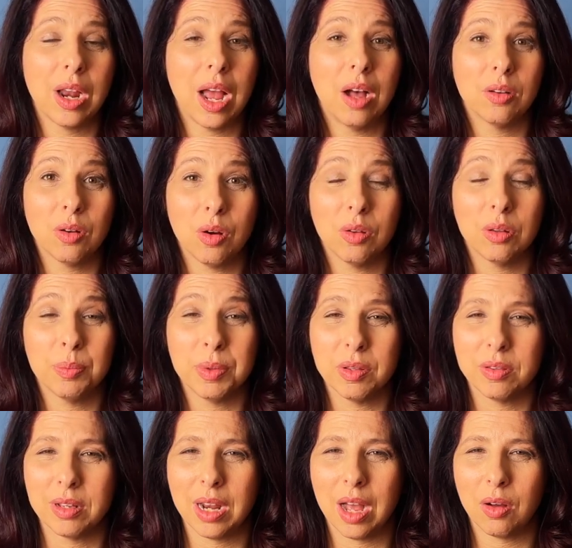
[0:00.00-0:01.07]
Alcohol
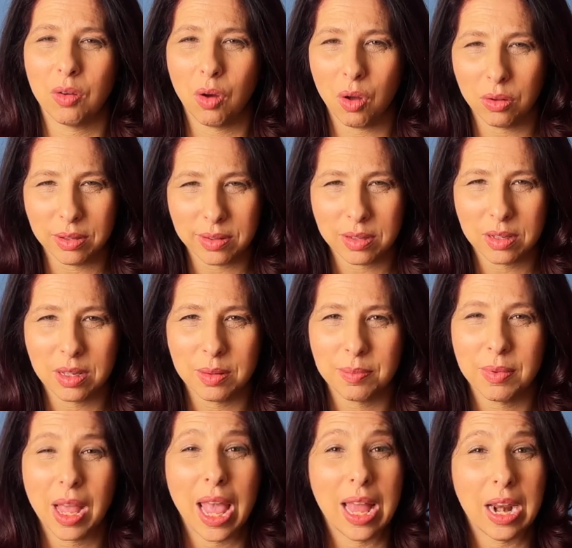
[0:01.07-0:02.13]
Abuse and Alcoholism
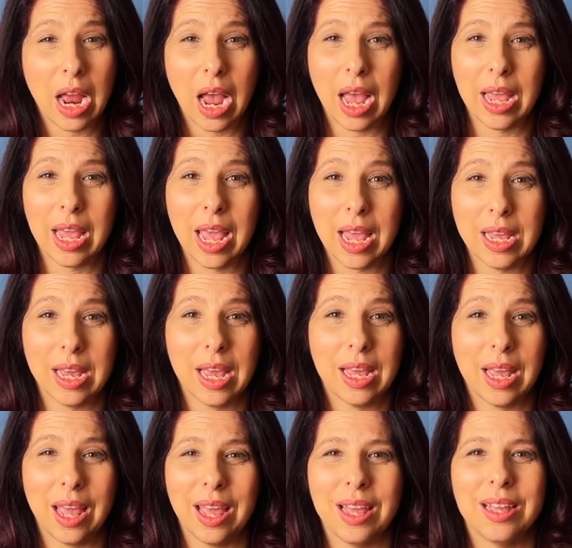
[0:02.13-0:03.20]
and
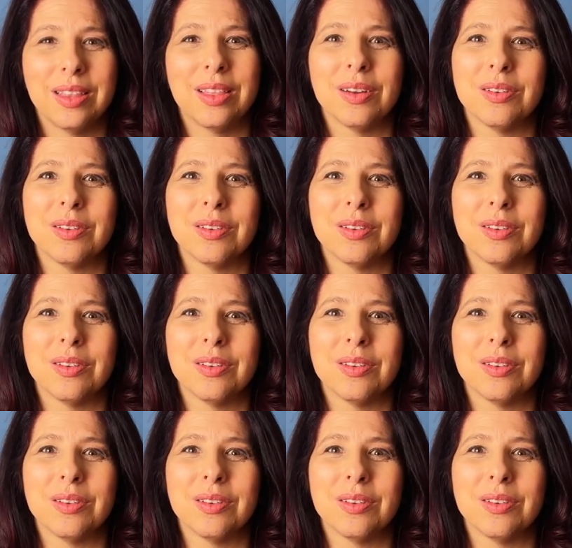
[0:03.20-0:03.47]
IAAA.